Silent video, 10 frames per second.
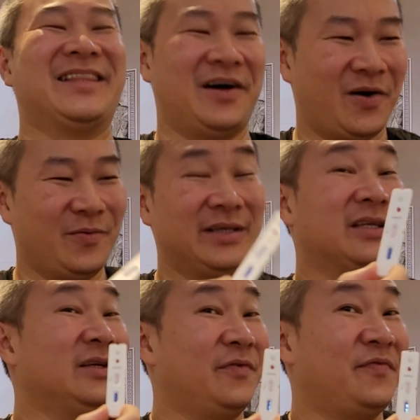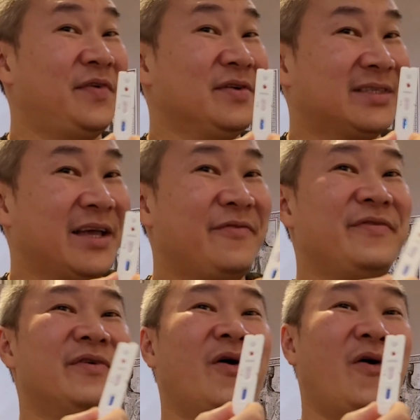Always, if you feel
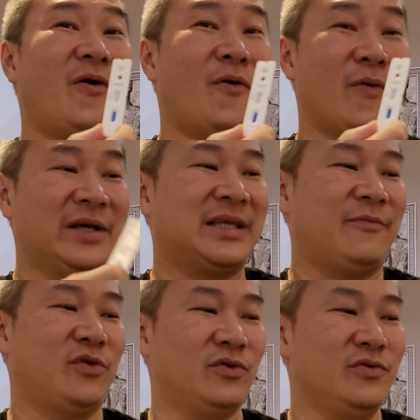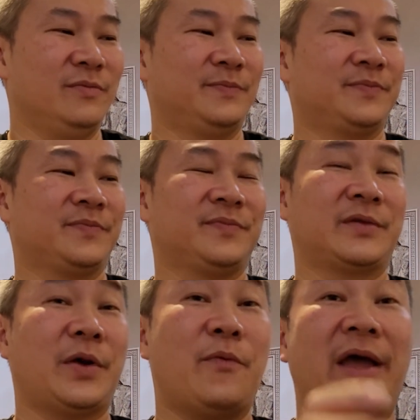safe, you always have to
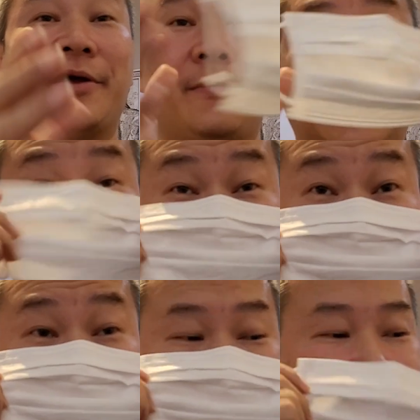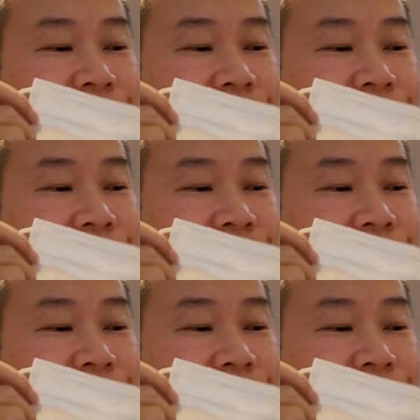wear your mask too,